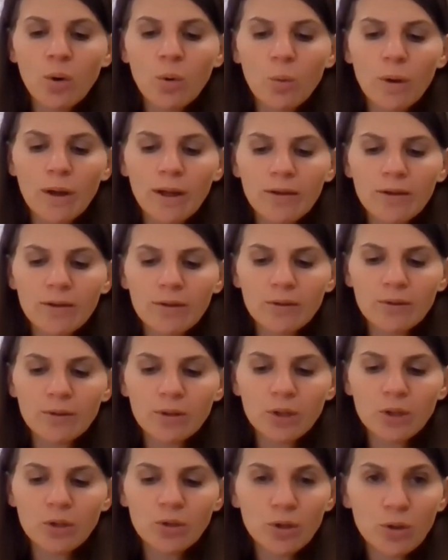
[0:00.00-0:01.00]
Well,
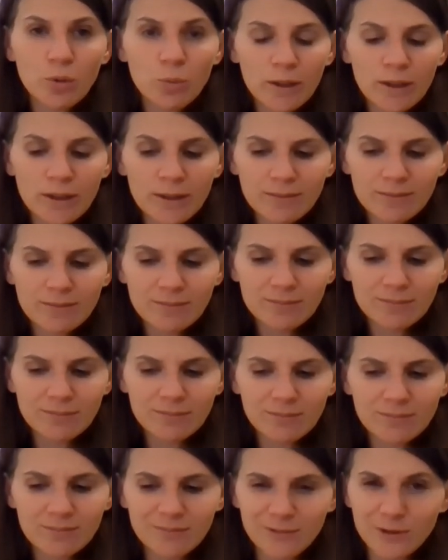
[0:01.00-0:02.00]
you know what?
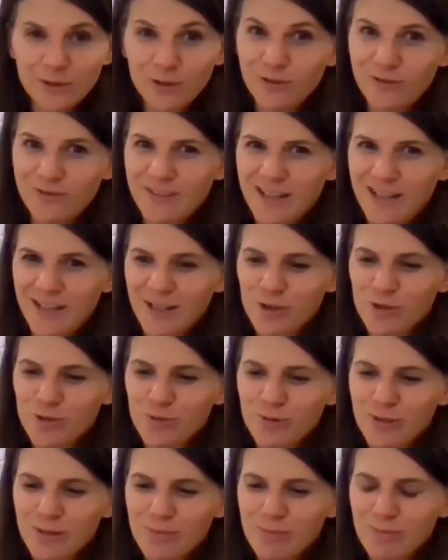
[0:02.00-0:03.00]
You've got
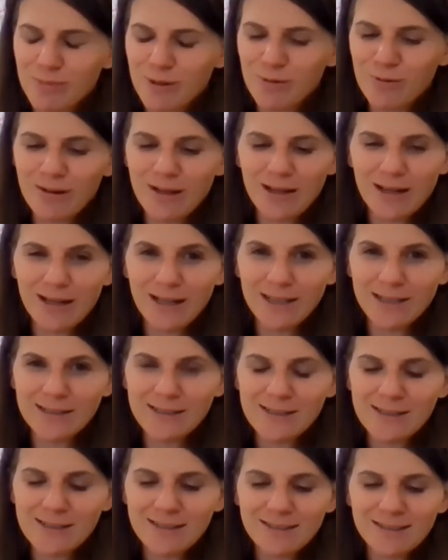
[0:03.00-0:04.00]
dreamboat
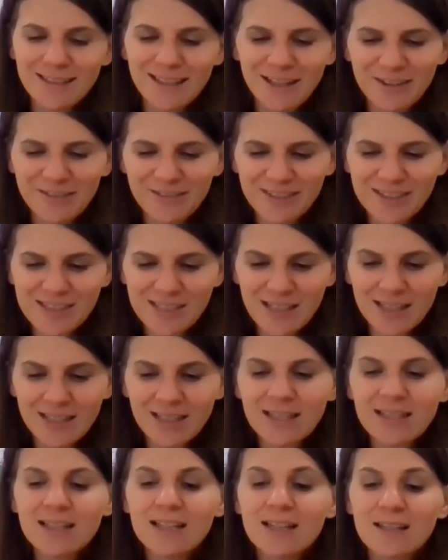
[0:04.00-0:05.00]
eyes, Calvin said.
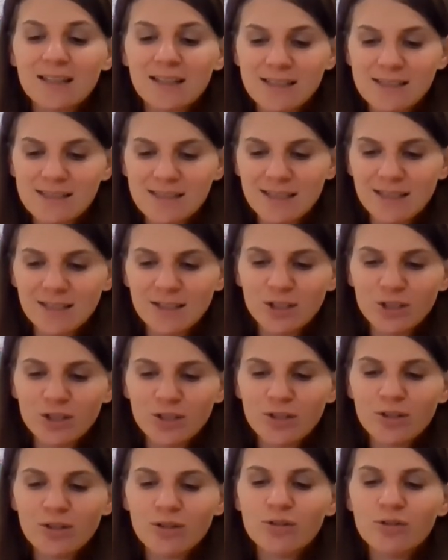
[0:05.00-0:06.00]
Listen,
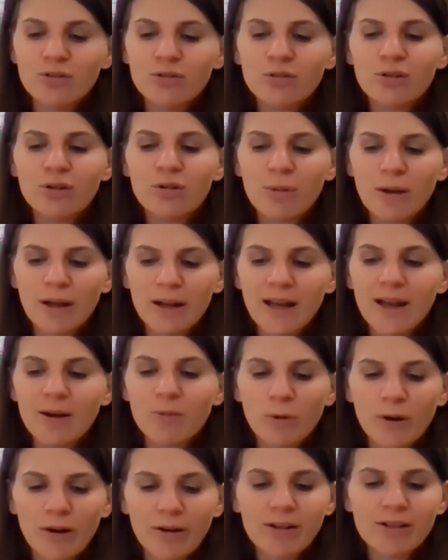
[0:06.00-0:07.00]
you go right on
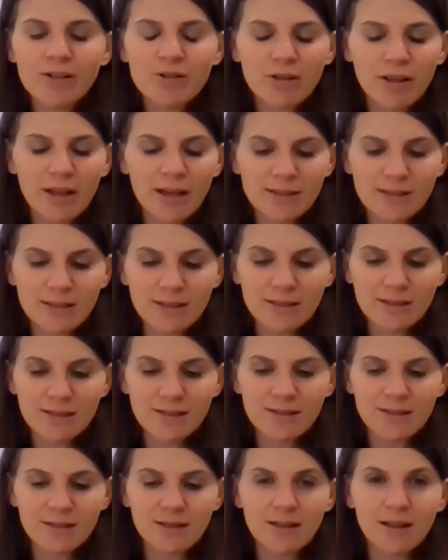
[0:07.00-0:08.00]
wearing your
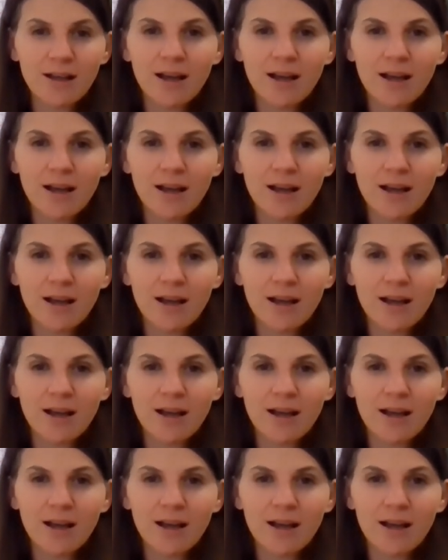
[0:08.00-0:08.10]
glasses.